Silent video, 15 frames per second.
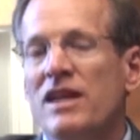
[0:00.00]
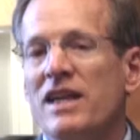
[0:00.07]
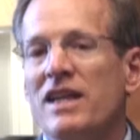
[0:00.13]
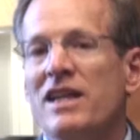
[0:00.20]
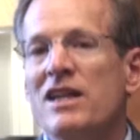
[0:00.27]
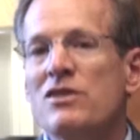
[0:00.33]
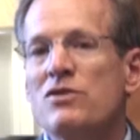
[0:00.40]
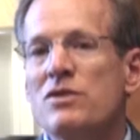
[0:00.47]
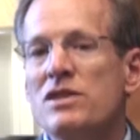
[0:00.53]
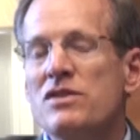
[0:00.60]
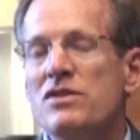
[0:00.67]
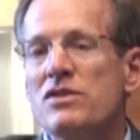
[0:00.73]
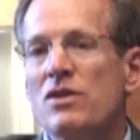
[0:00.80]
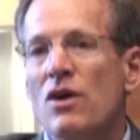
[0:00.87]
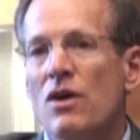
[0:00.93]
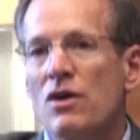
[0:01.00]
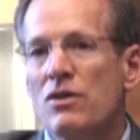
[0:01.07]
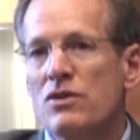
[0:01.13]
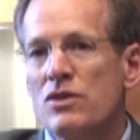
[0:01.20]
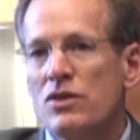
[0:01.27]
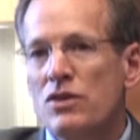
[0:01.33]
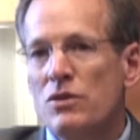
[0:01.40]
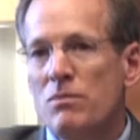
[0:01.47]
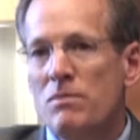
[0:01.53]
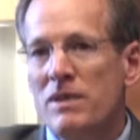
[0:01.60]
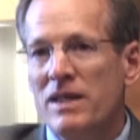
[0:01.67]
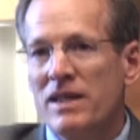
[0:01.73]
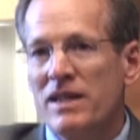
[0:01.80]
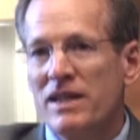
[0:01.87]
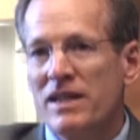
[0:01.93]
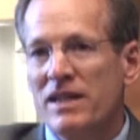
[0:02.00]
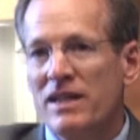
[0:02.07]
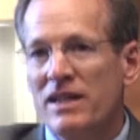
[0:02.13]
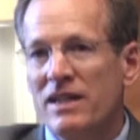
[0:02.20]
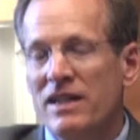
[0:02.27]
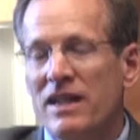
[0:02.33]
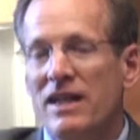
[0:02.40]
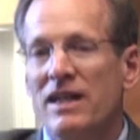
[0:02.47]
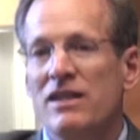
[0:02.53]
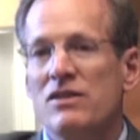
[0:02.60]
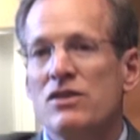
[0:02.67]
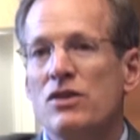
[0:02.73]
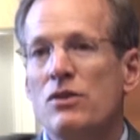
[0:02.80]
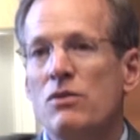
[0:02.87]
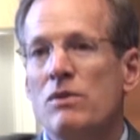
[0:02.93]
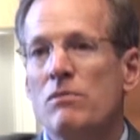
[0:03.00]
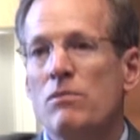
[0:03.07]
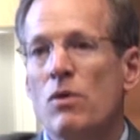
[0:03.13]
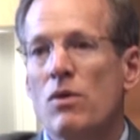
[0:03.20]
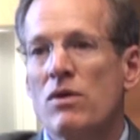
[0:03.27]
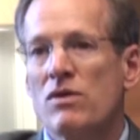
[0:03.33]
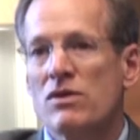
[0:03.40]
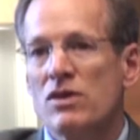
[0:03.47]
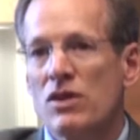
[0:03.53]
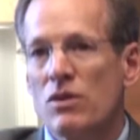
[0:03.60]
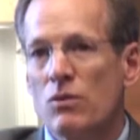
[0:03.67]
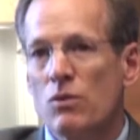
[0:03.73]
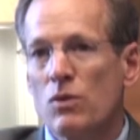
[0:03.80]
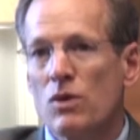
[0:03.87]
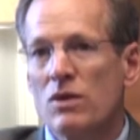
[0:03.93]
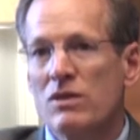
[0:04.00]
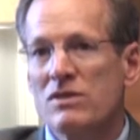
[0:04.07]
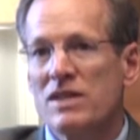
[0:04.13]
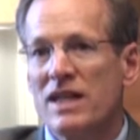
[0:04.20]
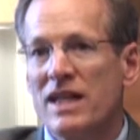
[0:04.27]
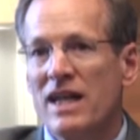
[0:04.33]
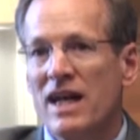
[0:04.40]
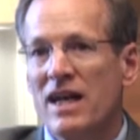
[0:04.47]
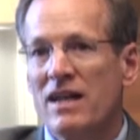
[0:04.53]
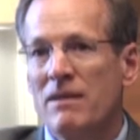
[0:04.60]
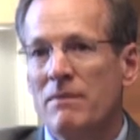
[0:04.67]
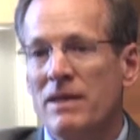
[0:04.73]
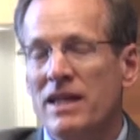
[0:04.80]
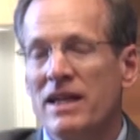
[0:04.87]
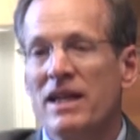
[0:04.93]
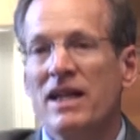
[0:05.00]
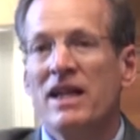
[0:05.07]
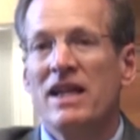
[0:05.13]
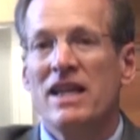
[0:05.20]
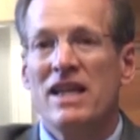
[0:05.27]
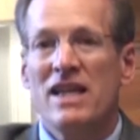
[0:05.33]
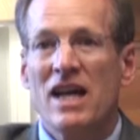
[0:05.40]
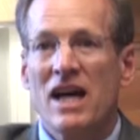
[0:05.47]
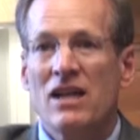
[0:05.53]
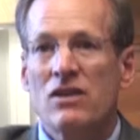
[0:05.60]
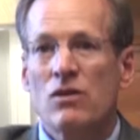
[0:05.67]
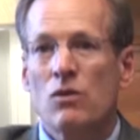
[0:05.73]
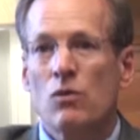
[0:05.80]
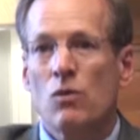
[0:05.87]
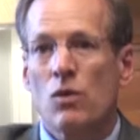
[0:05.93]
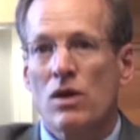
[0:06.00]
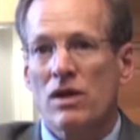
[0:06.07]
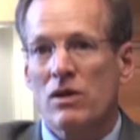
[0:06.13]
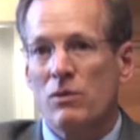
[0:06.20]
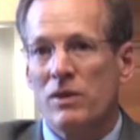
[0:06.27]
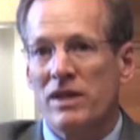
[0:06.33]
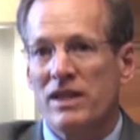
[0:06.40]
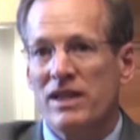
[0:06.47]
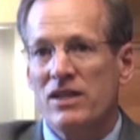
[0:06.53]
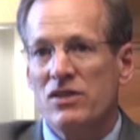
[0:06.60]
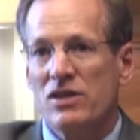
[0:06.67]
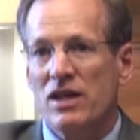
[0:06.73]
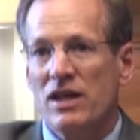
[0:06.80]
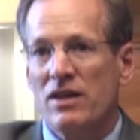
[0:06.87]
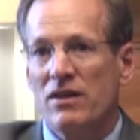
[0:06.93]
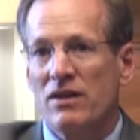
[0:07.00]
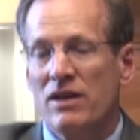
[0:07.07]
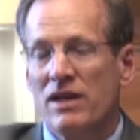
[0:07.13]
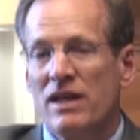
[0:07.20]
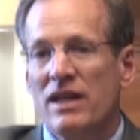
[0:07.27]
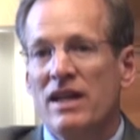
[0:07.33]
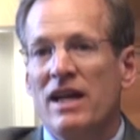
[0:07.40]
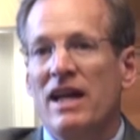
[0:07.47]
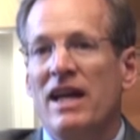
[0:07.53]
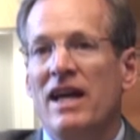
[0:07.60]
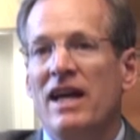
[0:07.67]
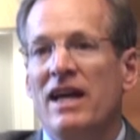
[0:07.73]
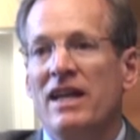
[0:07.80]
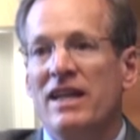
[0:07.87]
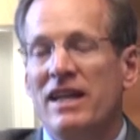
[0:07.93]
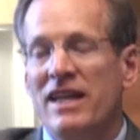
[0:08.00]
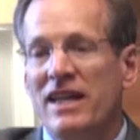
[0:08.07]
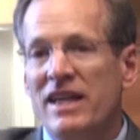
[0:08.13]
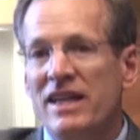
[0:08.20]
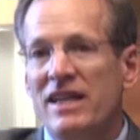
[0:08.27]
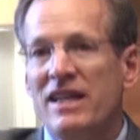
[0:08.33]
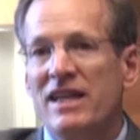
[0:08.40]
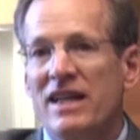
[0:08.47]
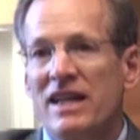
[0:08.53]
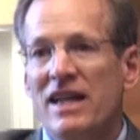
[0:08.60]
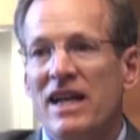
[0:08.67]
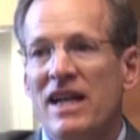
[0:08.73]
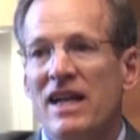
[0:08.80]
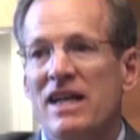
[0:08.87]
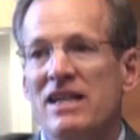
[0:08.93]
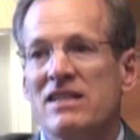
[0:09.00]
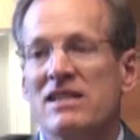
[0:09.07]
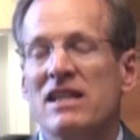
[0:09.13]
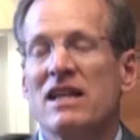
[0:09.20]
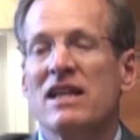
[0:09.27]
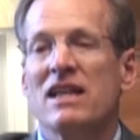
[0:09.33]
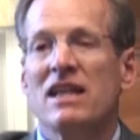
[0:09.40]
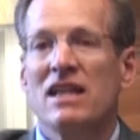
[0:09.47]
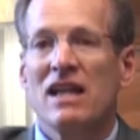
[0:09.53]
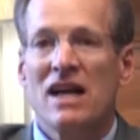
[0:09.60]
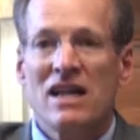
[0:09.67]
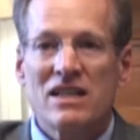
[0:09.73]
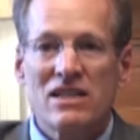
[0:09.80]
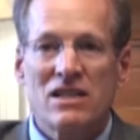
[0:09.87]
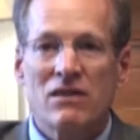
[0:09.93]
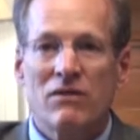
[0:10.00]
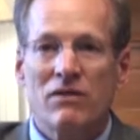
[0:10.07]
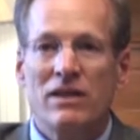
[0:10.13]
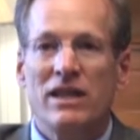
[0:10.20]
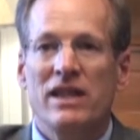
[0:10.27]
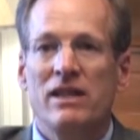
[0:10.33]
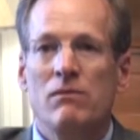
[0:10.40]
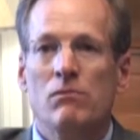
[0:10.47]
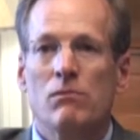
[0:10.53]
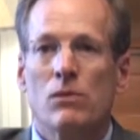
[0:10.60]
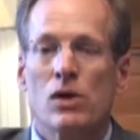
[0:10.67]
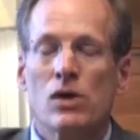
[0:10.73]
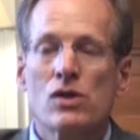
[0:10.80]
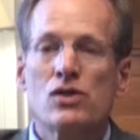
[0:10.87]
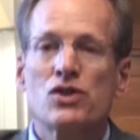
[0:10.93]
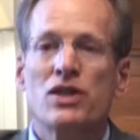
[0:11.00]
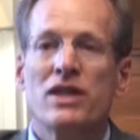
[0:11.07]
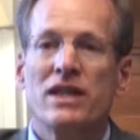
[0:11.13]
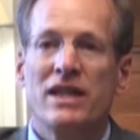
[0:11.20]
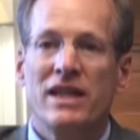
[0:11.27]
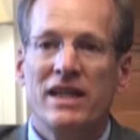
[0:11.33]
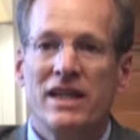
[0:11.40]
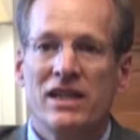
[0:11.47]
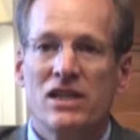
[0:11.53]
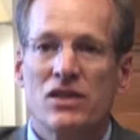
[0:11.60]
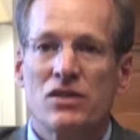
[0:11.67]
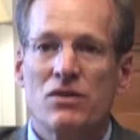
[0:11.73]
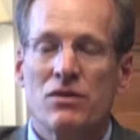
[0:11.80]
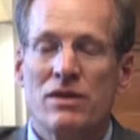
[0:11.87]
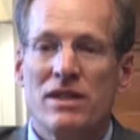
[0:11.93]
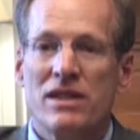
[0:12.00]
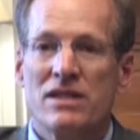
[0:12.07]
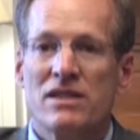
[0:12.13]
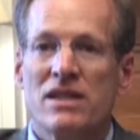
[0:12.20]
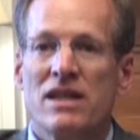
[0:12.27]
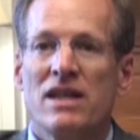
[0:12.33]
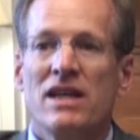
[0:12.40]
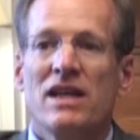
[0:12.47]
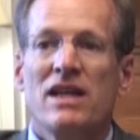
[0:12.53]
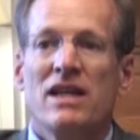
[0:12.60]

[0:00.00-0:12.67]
The countries are too big and too important to the world's economy not to work with each other. And India has lots of emerging industries